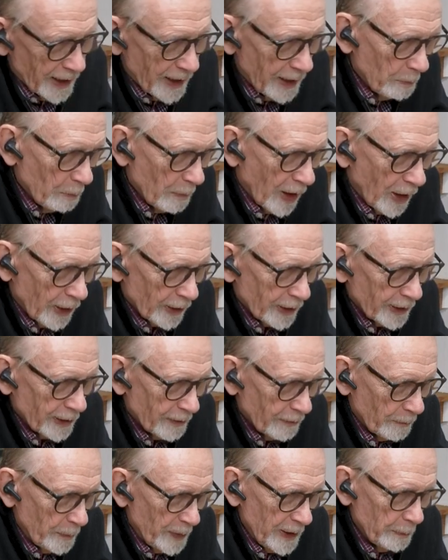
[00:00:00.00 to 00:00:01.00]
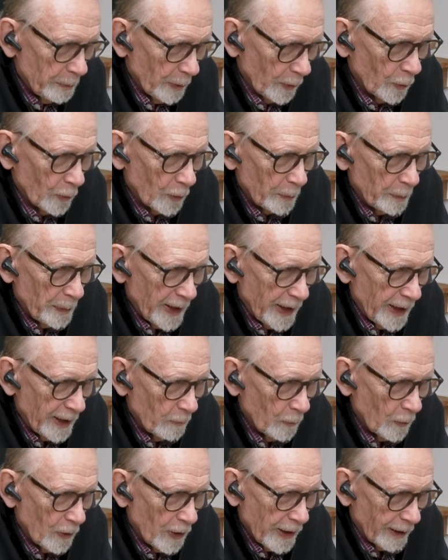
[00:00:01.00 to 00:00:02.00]
a market of people who pay
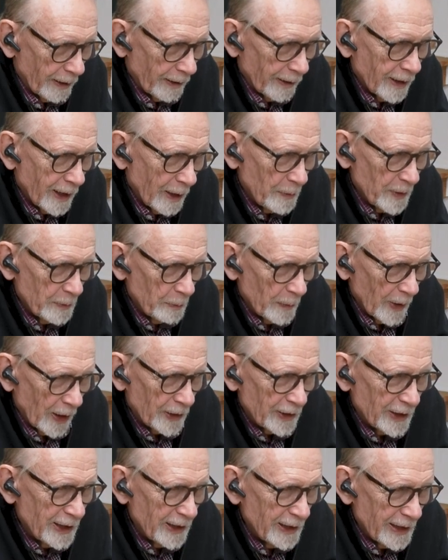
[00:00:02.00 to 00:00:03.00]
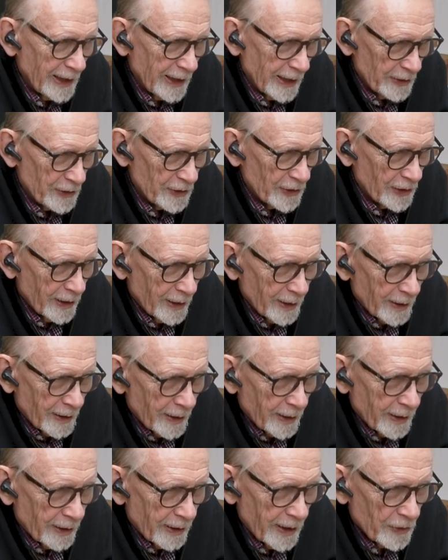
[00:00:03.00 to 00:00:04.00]
well. I mean, Martinez
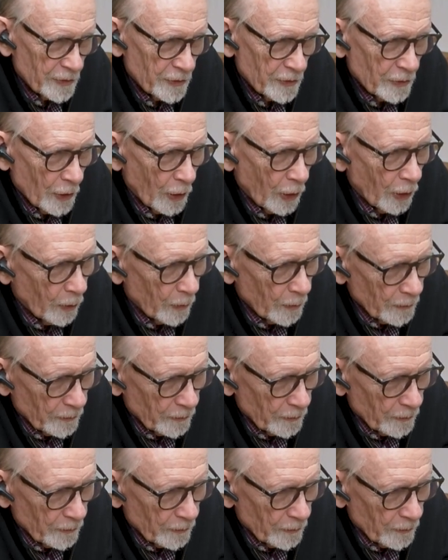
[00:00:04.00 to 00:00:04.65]
is known